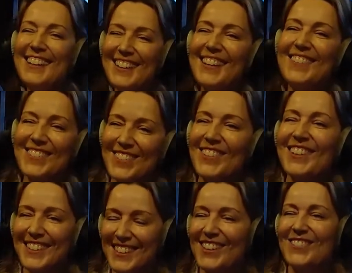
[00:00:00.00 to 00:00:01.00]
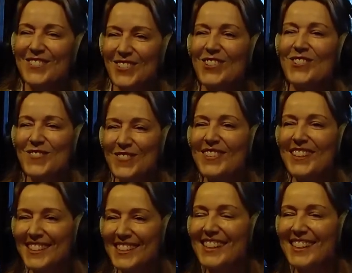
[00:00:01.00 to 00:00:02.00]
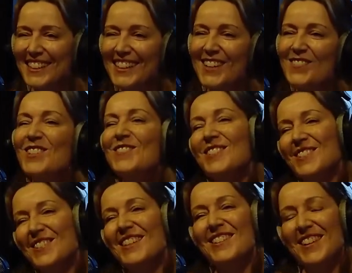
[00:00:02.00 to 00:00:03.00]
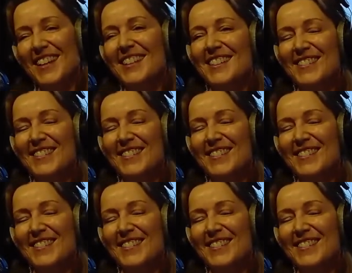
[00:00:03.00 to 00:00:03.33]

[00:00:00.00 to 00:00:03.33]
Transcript: that was quite a tough job, actually. I mean, it was really great because